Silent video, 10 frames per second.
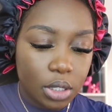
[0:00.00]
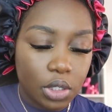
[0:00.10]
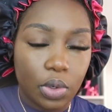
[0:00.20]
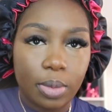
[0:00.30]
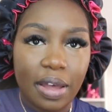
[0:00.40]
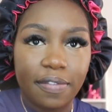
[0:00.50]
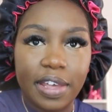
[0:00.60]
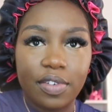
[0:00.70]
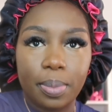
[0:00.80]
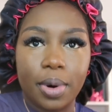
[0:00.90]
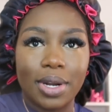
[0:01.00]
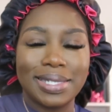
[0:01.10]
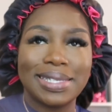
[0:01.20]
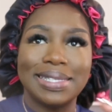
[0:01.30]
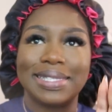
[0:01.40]
So one of my favorite
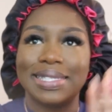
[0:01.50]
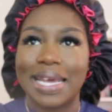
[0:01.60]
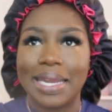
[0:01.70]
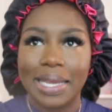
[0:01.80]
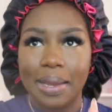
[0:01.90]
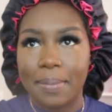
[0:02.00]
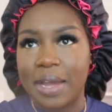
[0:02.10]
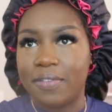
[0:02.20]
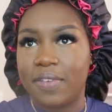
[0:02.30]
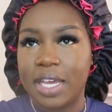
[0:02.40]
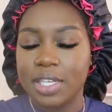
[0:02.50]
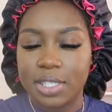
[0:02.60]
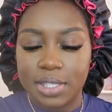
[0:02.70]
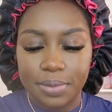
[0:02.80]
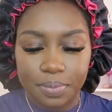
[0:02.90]
parts is setting my
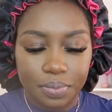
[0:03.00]
face.